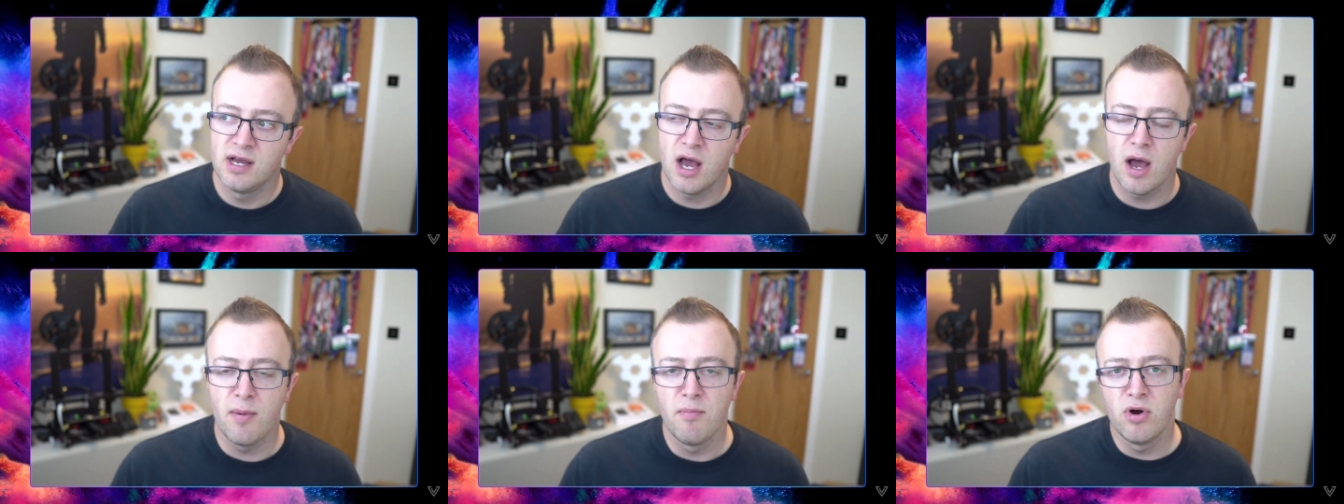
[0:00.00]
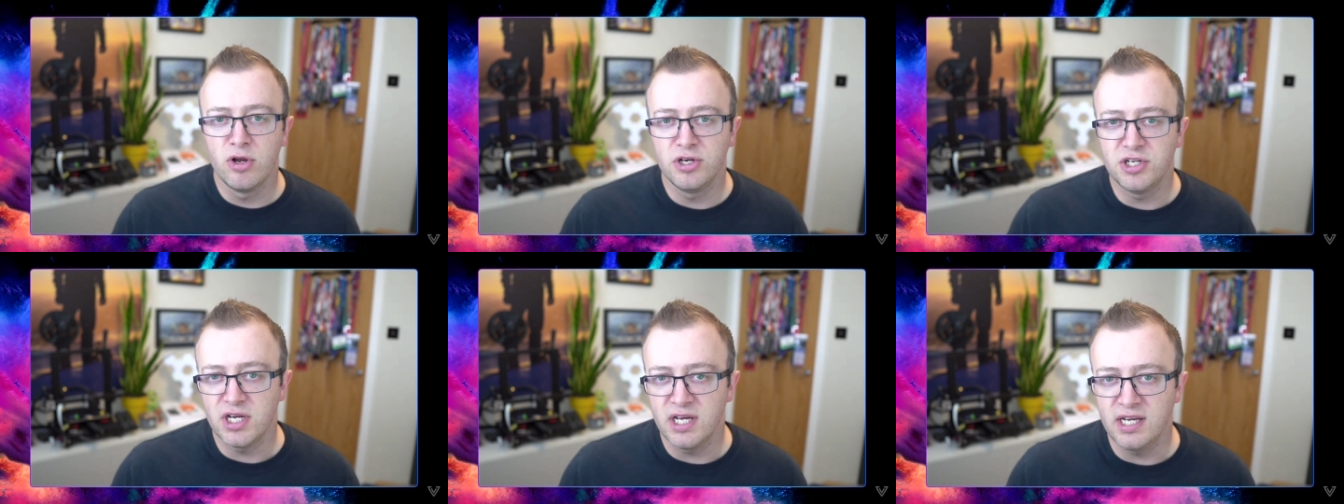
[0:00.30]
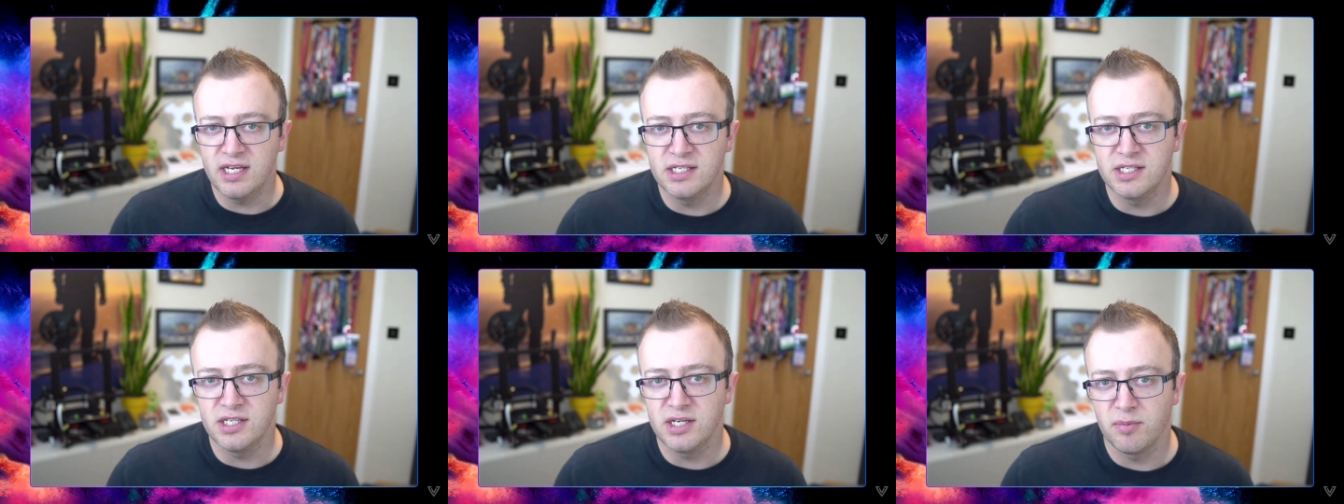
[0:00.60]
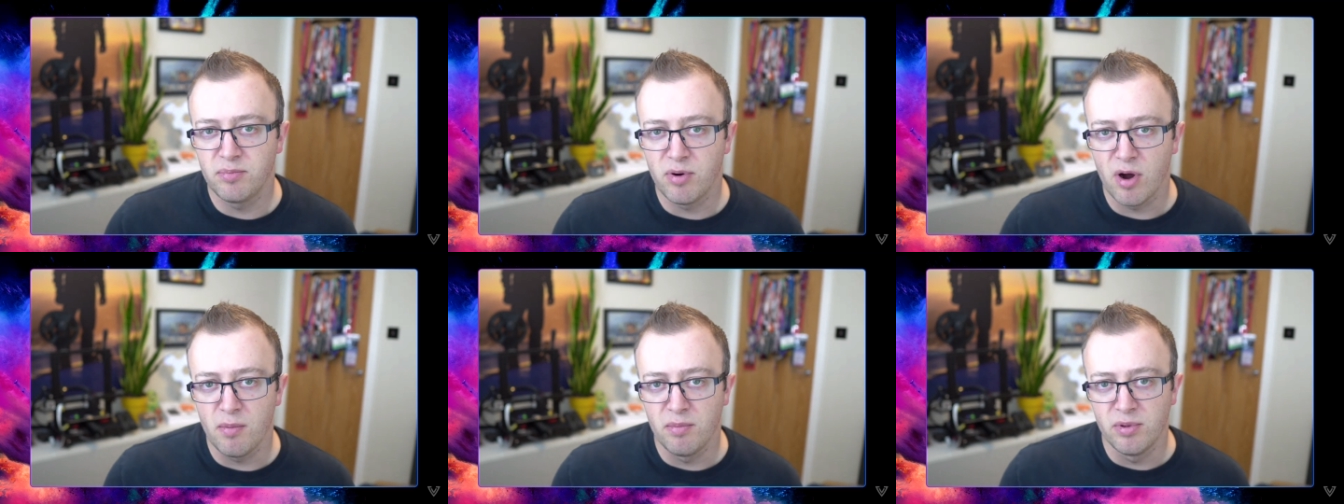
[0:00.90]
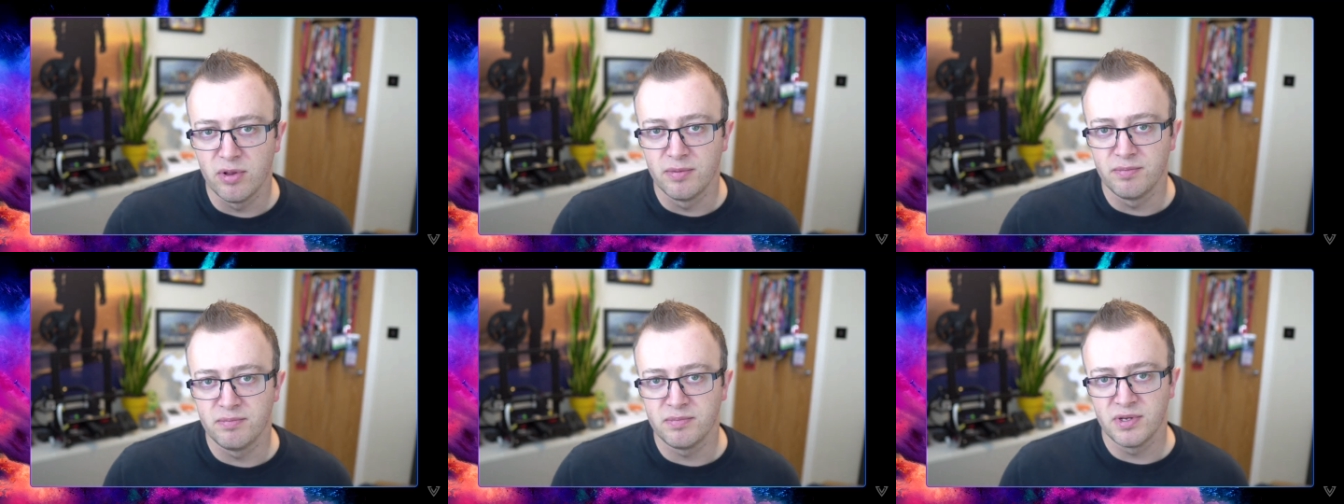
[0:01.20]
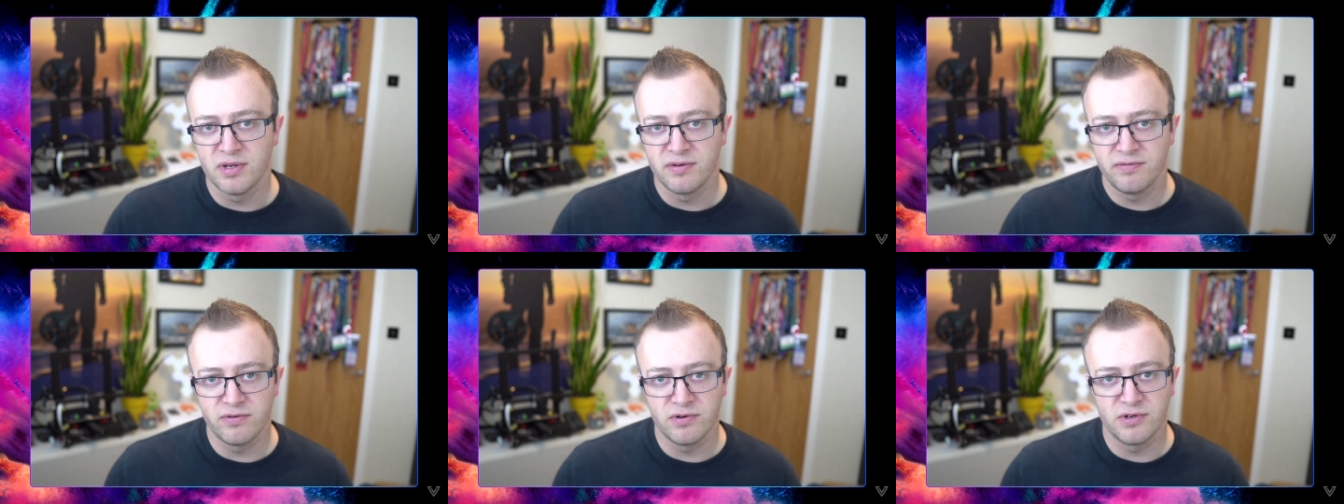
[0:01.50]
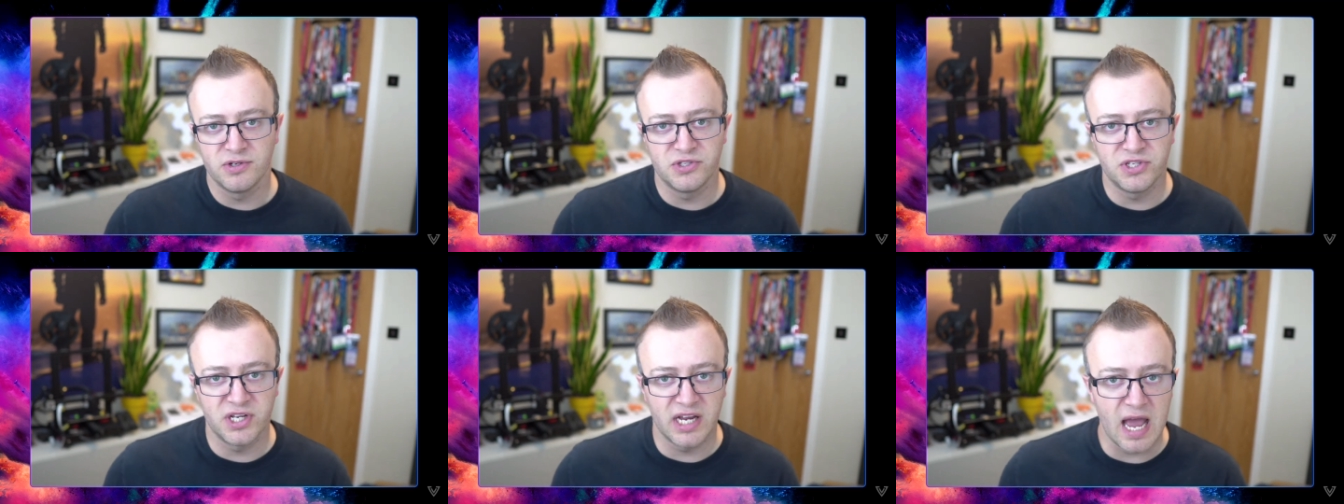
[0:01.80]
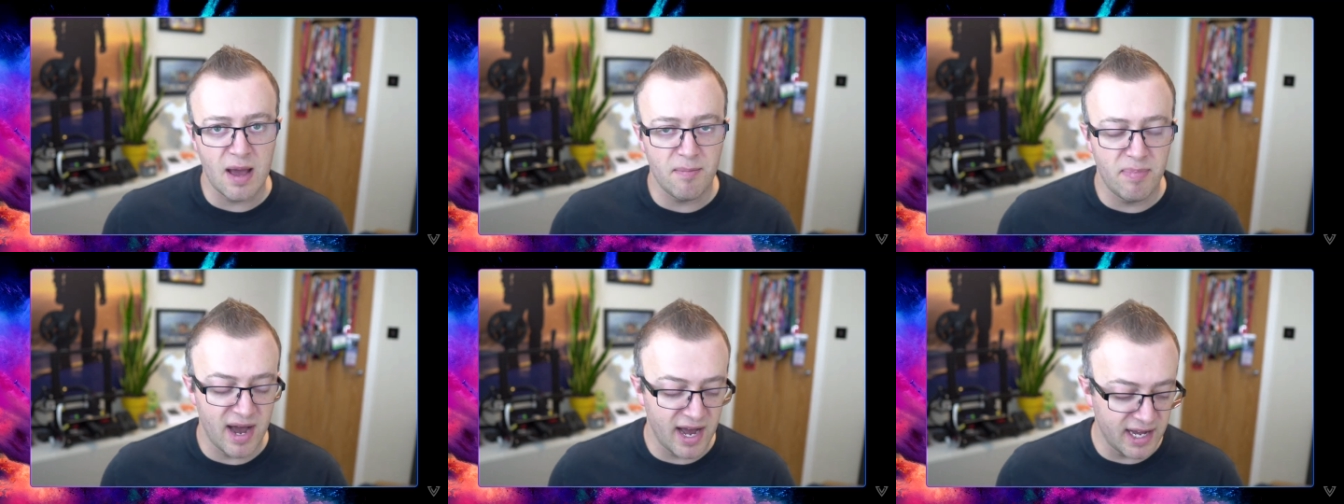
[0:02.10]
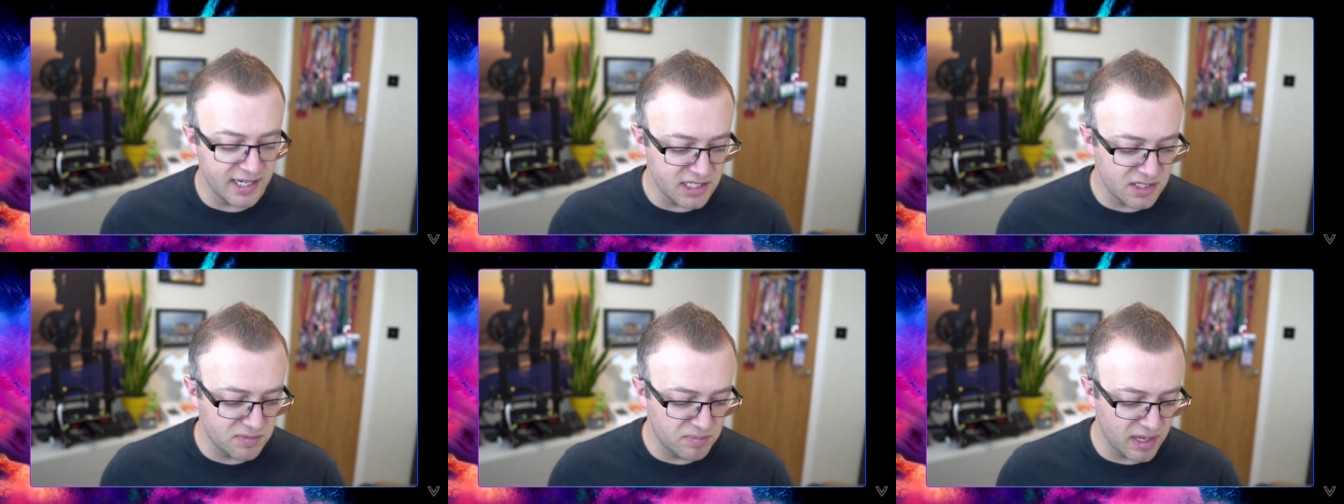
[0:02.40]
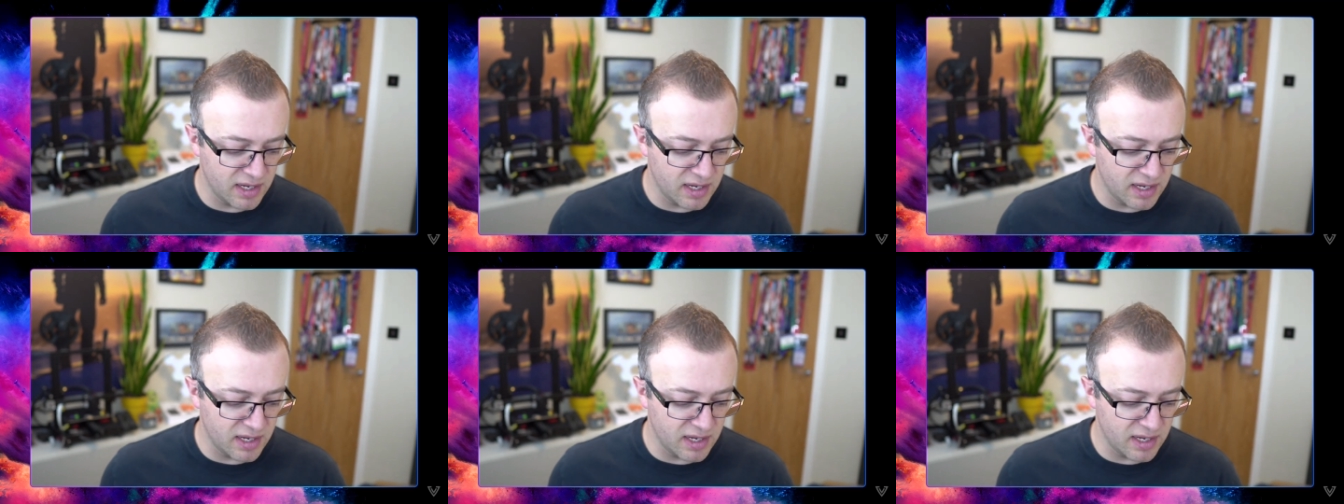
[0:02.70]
a much easier problem for us to get past,